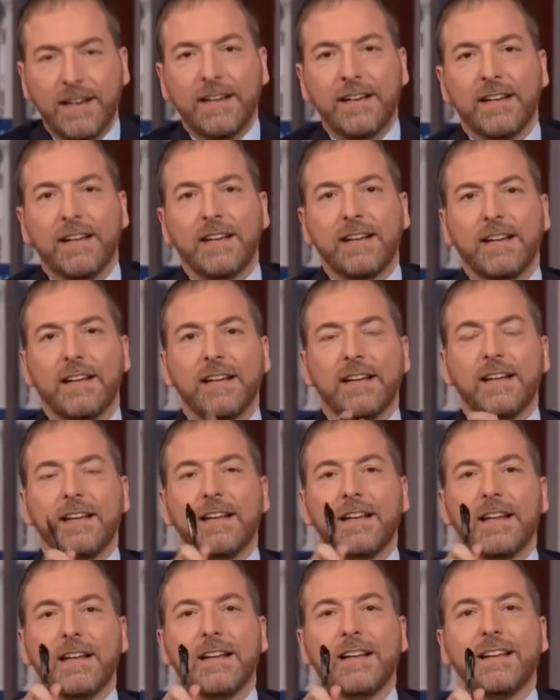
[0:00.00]

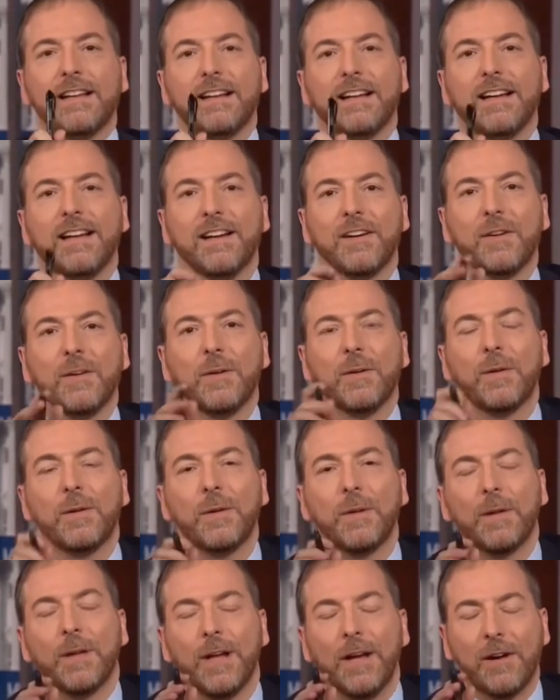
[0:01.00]

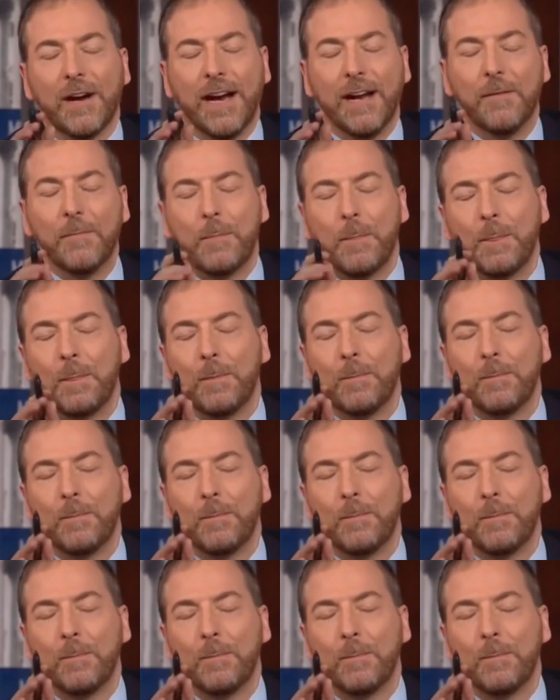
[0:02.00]
[no speech]